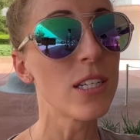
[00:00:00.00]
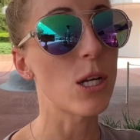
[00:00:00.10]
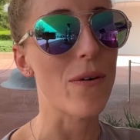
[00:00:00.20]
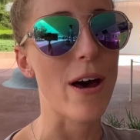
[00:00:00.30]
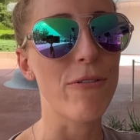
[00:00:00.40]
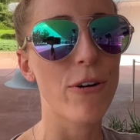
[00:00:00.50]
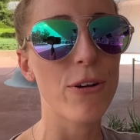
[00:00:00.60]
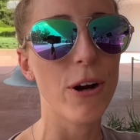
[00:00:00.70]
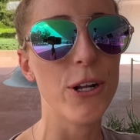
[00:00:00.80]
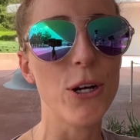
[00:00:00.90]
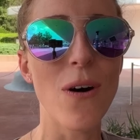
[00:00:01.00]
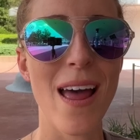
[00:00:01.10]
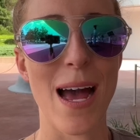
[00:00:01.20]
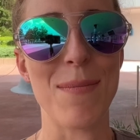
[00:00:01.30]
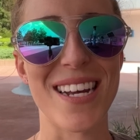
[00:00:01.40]
So without further ado,
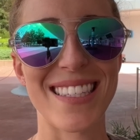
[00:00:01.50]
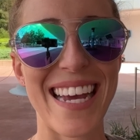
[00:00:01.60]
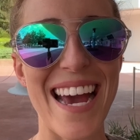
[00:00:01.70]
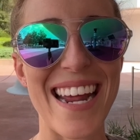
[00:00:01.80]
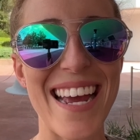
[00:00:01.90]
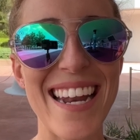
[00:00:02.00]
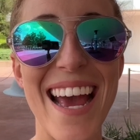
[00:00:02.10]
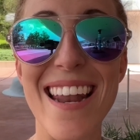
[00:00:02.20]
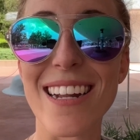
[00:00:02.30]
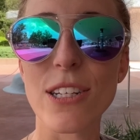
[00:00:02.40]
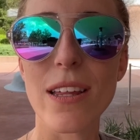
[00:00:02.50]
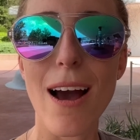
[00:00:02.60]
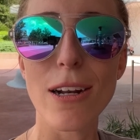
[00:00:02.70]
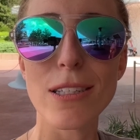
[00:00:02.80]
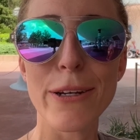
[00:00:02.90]
I'm gonna scan in and head to the
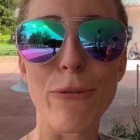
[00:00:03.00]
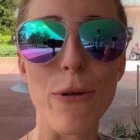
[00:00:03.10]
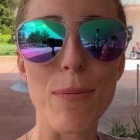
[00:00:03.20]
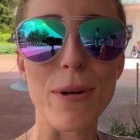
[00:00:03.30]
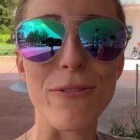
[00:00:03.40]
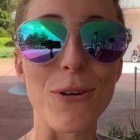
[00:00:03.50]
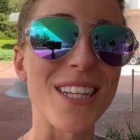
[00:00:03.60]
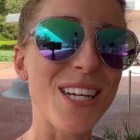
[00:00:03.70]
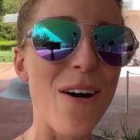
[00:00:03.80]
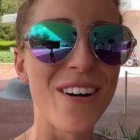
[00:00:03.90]
Odyssey for the preview. Let's go.